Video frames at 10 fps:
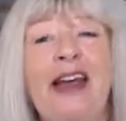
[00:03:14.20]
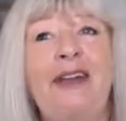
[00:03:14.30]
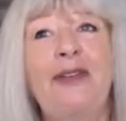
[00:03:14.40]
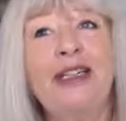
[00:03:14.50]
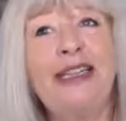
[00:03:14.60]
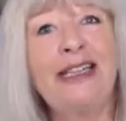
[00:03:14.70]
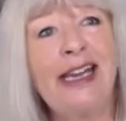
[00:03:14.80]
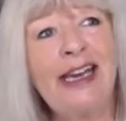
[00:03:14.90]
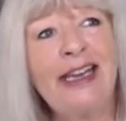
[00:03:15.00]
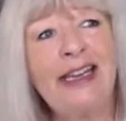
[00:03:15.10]
What did I
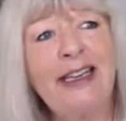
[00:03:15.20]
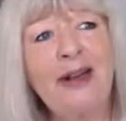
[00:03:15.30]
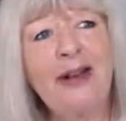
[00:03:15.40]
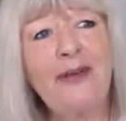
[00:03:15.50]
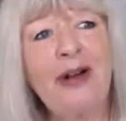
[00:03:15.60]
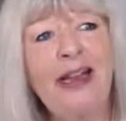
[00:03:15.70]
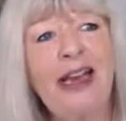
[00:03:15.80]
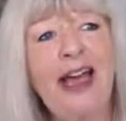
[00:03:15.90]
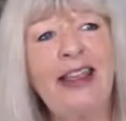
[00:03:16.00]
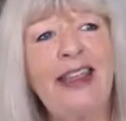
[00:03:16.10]
learn? Well,
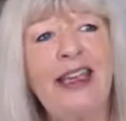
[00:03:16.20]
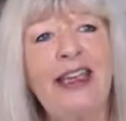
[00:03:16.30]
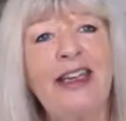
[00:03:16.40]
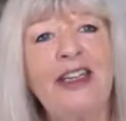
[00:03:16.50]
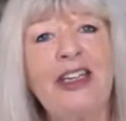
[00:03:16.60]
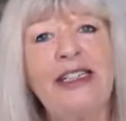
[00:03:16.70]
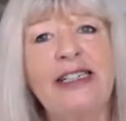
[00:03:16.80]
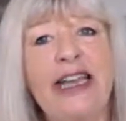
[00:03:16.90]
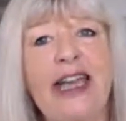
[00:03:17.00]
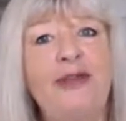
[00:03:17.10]
I think it just
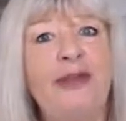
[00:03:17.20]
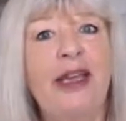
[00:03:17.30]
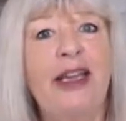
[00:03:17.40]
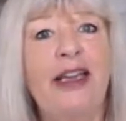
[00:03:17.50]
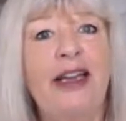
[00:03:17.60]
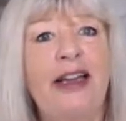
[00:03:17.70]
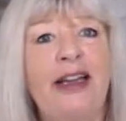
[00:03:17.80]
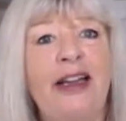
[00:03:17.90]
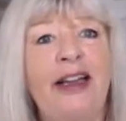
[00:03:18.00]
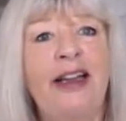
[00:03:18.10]
gave me
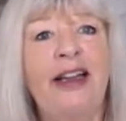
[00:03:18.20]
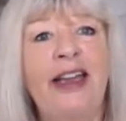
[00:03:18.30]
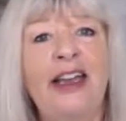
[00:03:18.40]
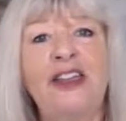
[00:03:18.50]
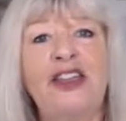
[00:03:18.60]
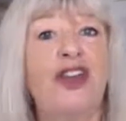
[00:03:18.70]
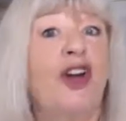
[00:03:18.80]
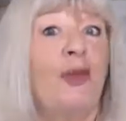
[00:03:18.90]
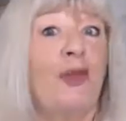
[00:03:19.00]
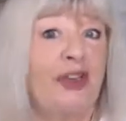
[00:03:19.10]
an extra
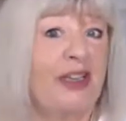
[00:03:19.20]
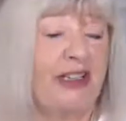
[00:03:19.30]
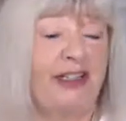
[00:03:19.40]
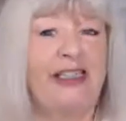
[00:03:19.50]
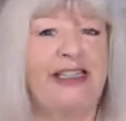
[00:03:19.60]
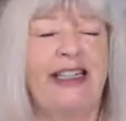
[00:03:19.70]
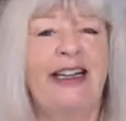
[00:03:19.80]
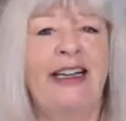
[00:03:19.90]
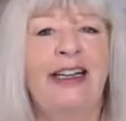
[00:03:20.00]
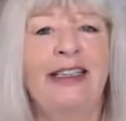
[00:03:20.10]
confidence
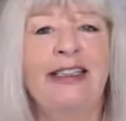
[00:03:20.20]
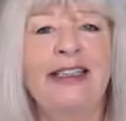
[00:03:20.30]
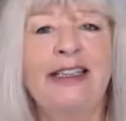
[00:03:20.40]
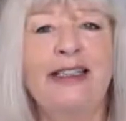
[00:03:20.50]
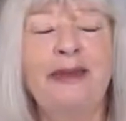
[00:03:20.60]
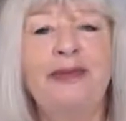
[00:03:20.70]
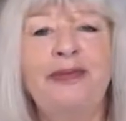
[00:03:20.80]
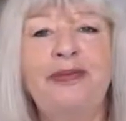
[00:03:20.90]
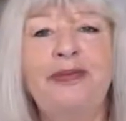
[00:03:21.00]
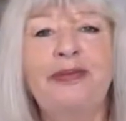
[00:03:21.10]
and
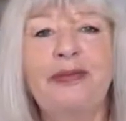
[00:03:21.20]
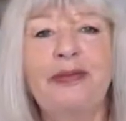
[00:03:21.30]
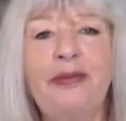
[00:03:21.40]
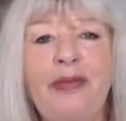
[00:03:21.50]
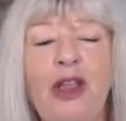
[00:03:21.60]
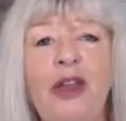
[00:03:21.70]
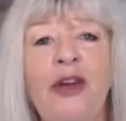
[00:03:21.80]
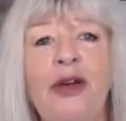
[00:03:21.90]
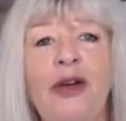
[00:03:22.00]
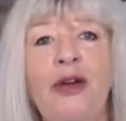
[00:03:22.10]
you
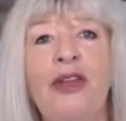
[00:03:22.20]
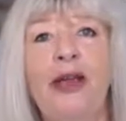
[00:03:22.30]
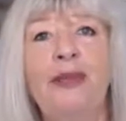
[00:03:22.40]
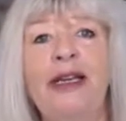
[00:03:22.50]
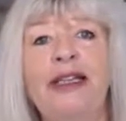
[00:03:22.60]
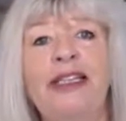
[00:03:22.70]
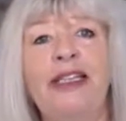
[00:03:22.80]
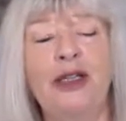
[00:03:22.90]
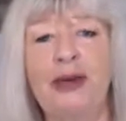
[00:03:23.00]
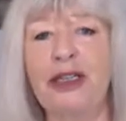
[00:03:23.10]
know, the ability
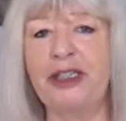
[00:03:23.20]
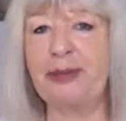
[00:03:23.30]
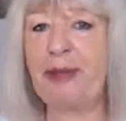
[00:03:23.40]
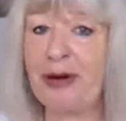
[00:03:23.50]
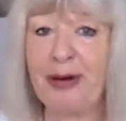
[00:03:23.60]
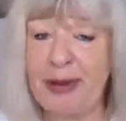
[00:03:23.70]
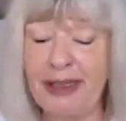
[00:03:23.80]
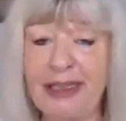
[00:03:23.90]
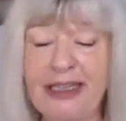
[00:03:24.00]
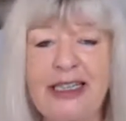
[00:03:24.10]
to
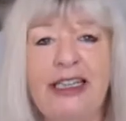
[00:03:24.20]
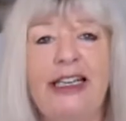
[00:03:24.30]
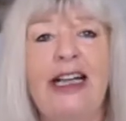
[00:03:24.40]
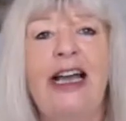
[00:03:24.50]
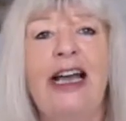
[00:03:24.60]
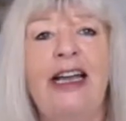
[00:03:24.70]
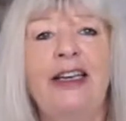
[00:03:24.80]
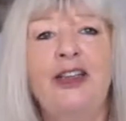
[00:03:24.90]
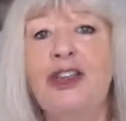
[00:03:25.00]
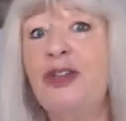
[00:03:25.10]
experiment
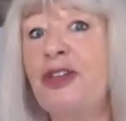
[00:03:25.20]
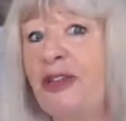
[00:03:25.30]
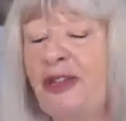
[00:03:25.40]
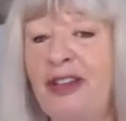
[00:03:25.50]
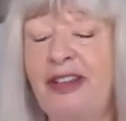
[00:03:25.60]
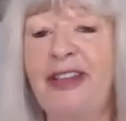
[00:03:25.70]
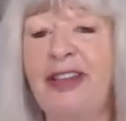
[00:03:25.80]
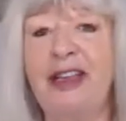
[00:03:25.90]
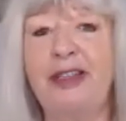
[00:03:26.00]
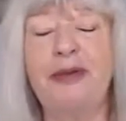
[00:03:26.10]
and do different
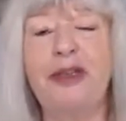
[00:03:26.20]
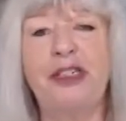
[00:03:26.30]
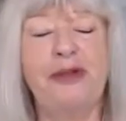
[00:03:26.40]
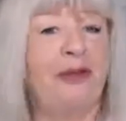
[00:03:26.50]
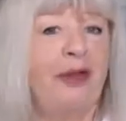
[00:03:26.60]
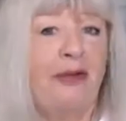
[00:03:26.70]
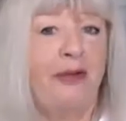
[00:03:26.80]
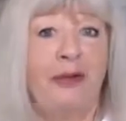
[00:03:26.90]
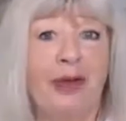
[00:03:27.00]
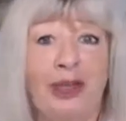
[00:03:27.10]
things which
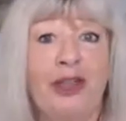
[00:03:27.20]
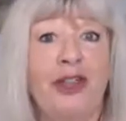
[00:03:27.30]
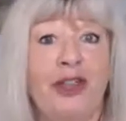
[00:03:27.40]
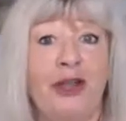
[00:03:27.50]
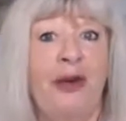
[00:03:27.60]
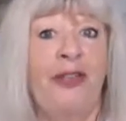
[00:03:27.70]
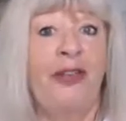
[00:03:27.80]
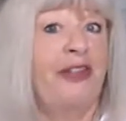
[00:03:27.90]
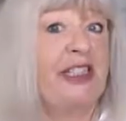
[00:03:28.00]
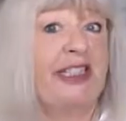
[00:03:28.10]
we could do when
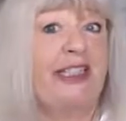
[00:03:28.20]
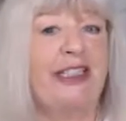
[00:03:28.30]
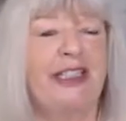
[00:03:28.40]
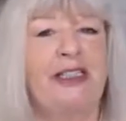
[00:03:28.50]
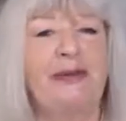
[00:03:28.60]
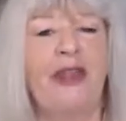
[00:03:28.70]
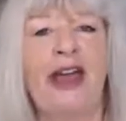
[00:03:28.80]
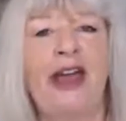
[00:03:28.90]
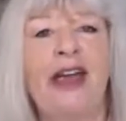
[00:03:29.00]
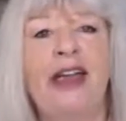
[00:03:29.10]
the facilities were
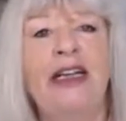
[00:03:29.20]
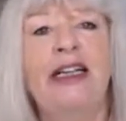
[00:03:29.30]
there.